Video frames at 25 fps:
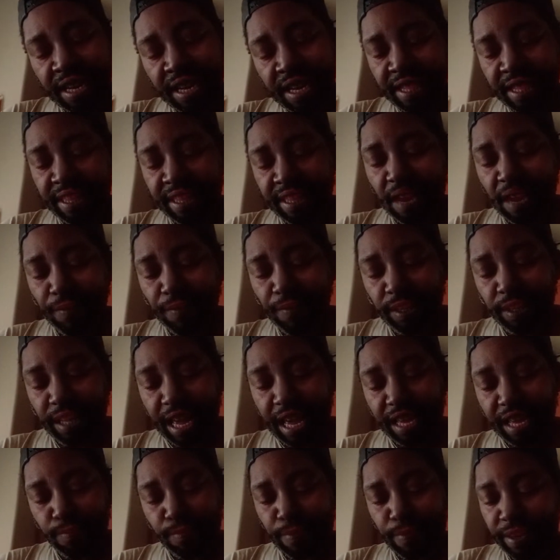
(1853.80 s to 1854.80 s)
They have a
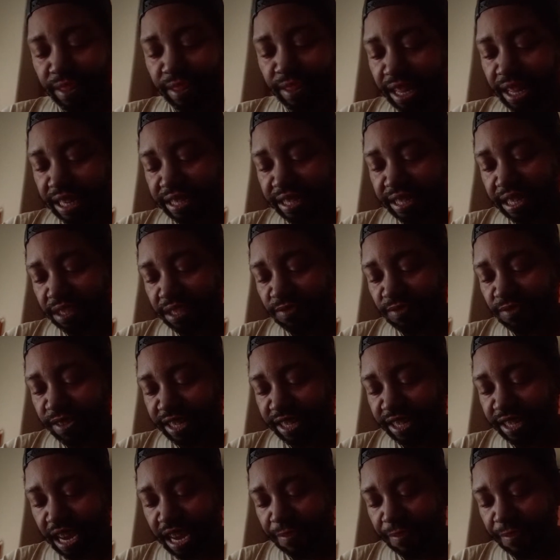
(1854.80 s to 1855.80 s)
Class B license
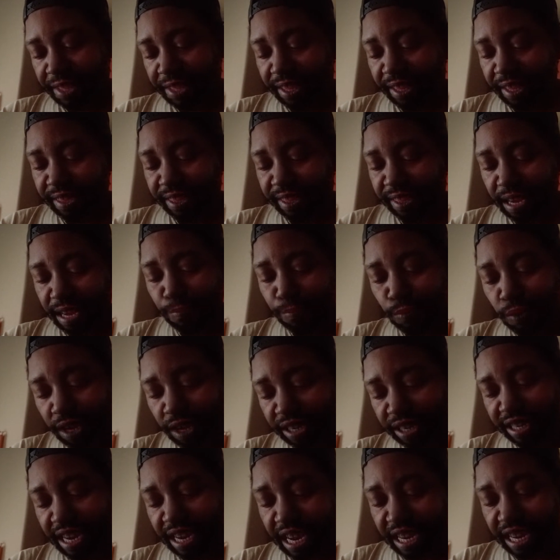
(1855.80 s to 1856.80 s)
with the FCC,
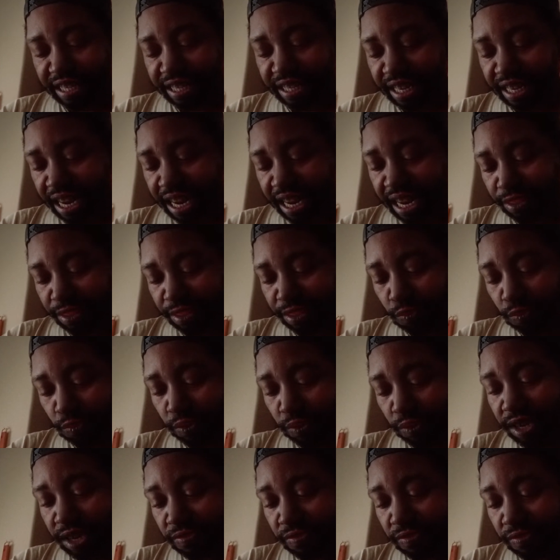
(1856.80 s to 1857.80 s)
broadcasting at
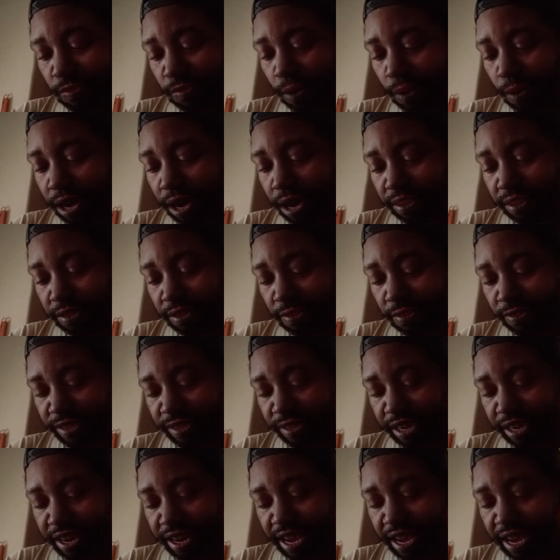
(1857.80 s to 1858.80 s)
300 watts
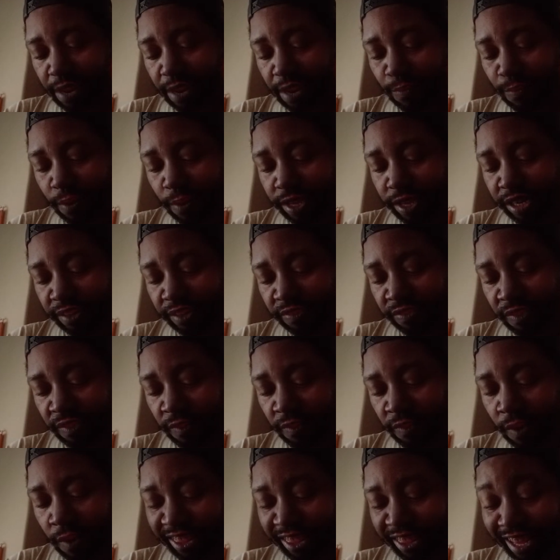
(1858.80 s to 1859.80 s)
during the day and 100
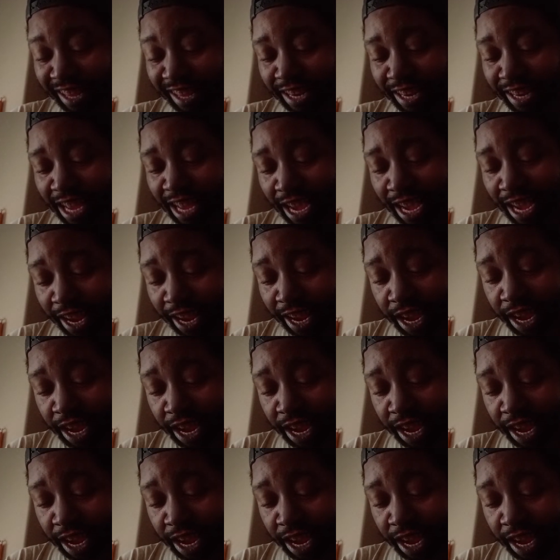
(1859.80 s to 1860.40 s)
watts at night.